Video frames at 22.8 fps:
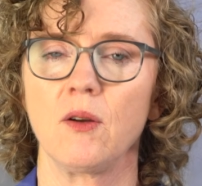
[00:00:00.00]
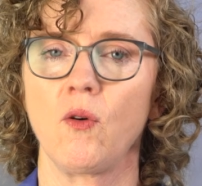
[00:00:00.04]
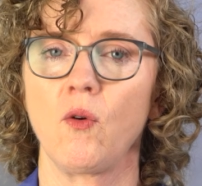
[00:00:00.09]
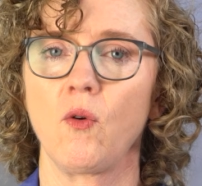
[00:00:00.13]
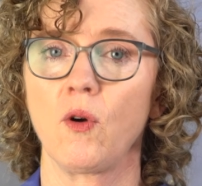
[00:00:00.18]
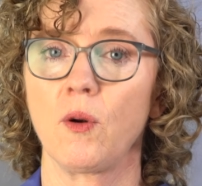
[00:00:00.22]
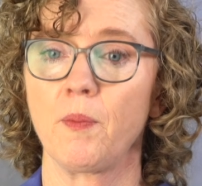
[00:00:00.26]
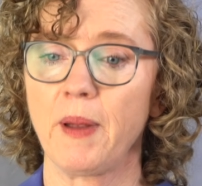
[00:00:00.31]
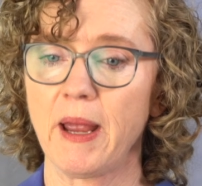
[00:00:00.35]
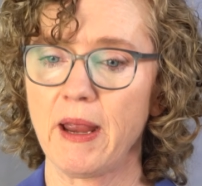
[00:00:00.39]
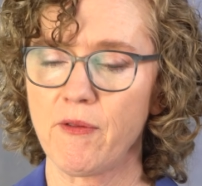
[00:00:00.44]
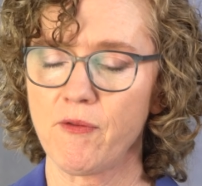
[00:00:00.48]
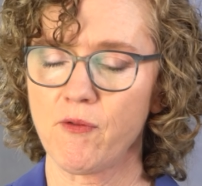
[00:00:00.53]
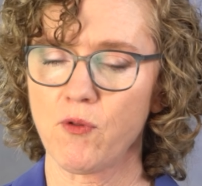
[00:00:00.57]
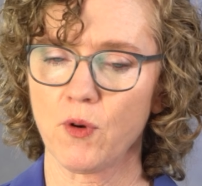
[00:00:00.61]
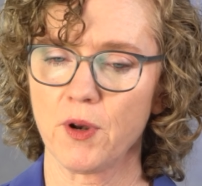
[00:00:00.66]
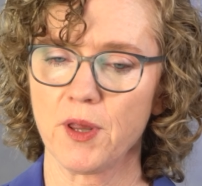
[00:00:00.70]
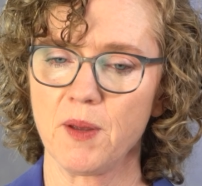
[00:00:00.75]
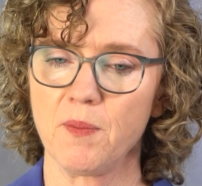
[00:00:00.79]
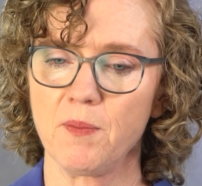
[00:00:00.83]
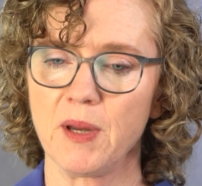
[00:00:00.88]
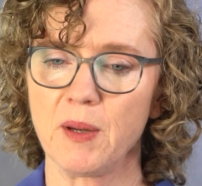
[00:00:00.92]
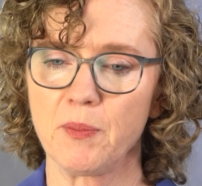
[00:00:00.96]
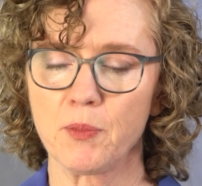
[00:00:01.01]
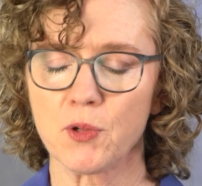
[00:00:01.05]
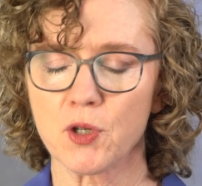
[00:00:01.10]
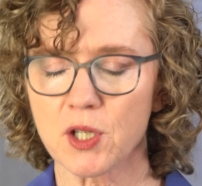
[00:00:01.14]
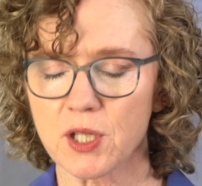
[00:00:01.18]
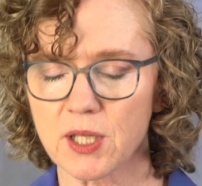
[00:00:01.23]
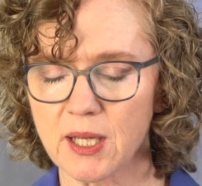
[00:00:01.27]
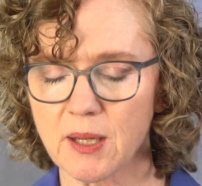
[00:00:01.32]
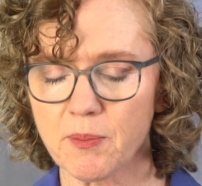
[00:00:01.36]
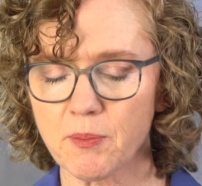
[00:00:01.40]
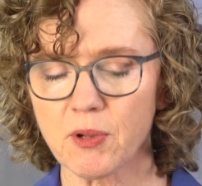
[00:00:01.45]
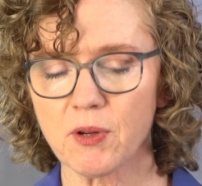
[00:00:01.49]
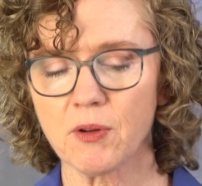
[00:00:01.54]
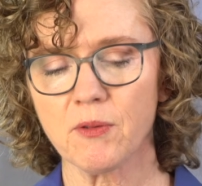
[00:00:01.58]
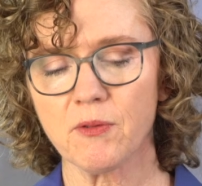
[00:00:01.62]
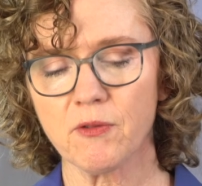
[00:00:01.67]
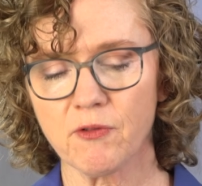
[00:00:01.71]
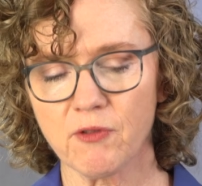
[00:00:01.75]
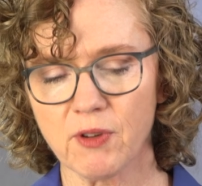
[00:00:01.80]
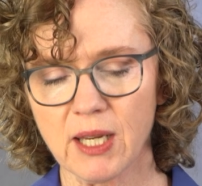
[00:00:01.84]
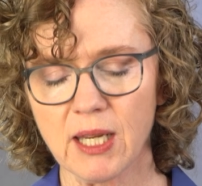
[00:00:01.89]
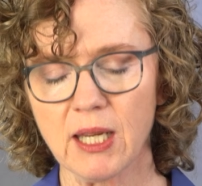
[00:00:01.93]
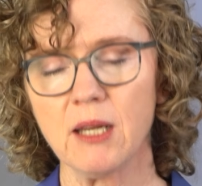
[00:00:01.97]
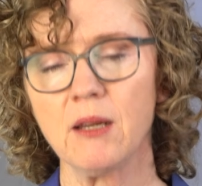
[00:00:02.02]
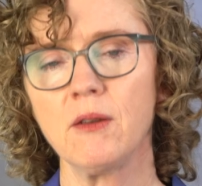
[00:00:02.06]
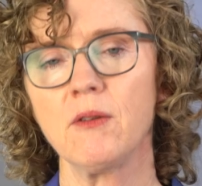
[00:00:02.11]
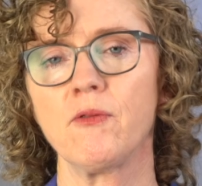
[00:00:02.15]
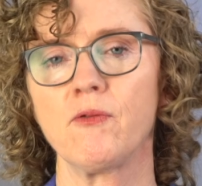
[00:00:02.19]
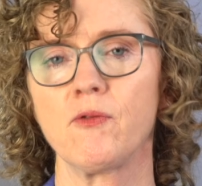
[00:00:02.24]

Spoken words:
or pay for the membership fee